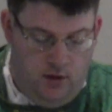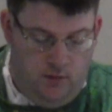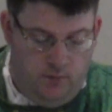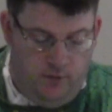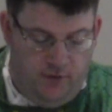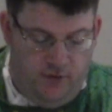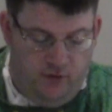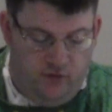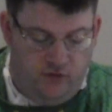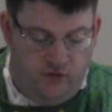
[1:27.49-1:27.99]

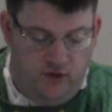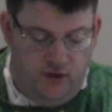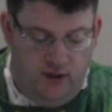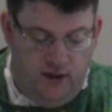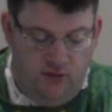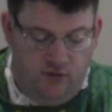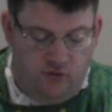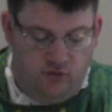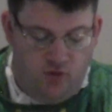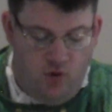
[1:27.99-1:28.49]
But the
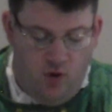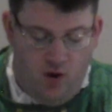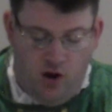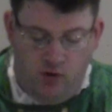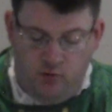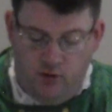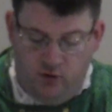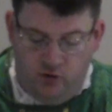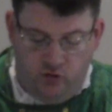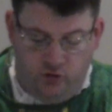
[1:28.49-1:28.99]
seed sown
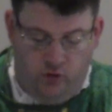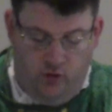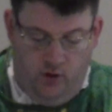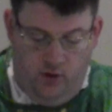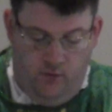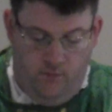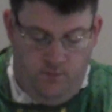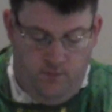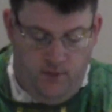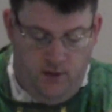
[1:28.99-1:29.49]
on rich
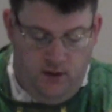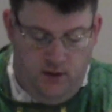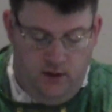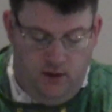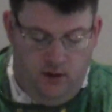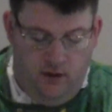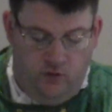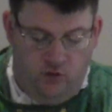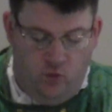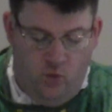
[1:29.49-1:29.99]
soil
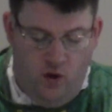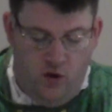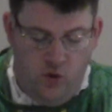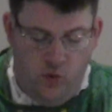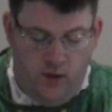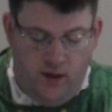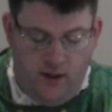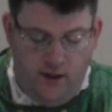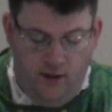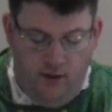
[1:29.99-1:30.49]
is the one
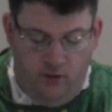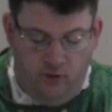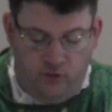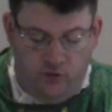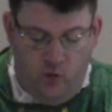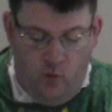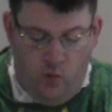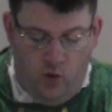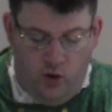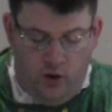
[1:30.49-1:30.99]
who hears
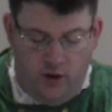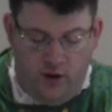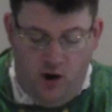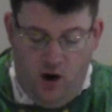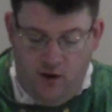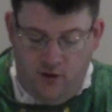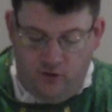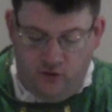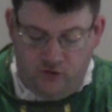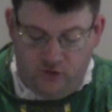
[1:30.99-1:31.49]
the word and
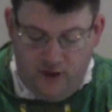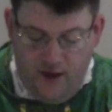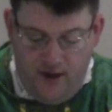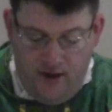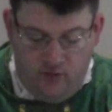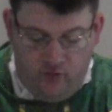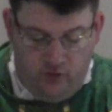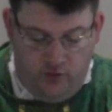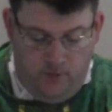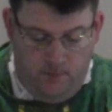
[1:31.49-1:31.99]

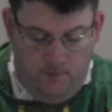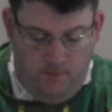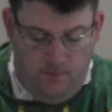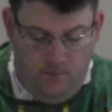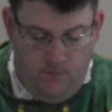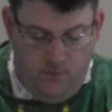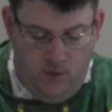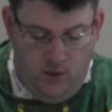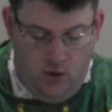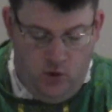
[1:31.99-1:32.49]
understands it,
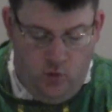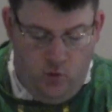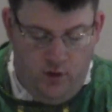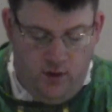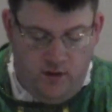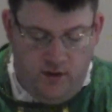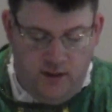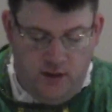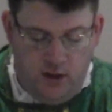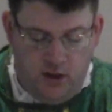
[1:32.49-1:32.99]
who
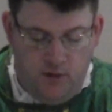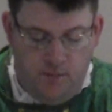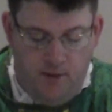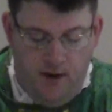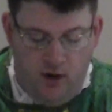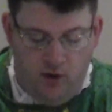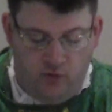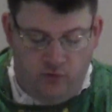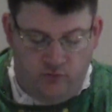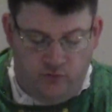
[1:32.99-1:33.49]
indeed
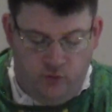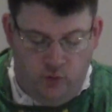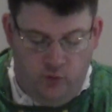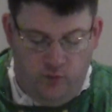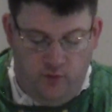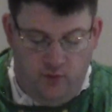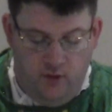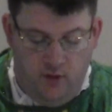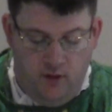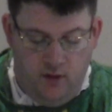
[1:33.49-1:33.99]
bears
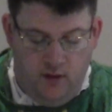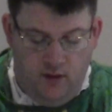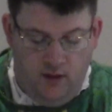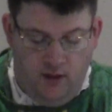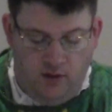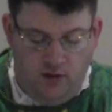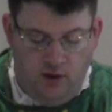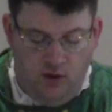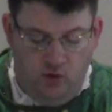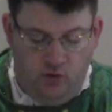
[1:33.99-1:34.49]
fruit
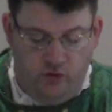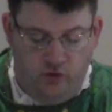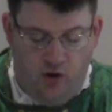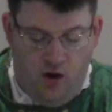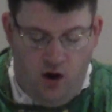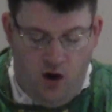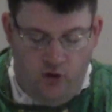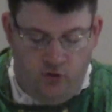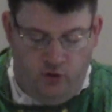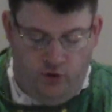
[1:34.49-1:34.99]
and yields a
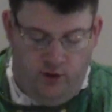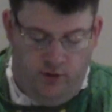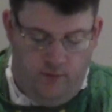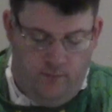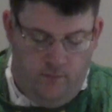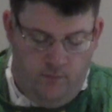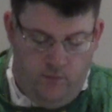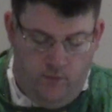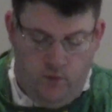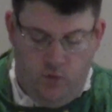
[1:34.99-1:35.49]
100
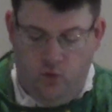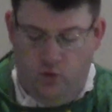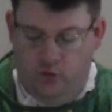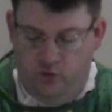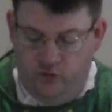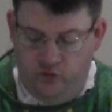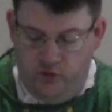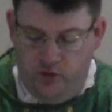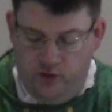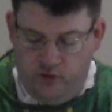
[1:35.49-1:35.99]
or
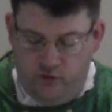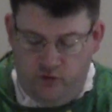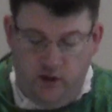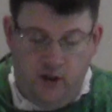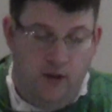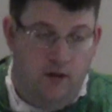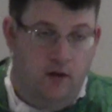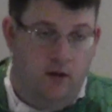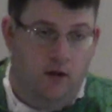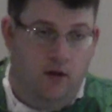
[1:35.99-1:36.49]

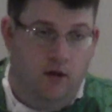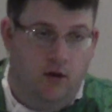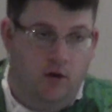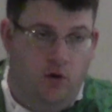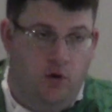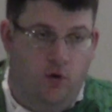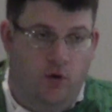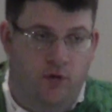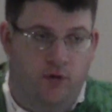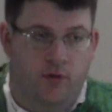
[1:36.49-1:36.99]
60
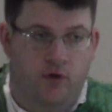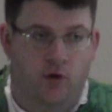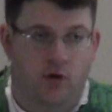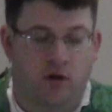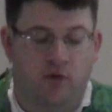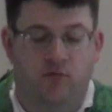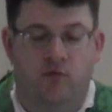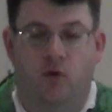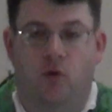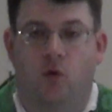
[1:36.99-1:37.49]
or
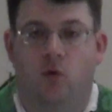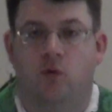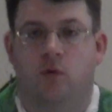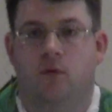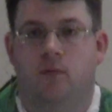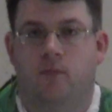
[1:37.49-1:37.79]
30 fold.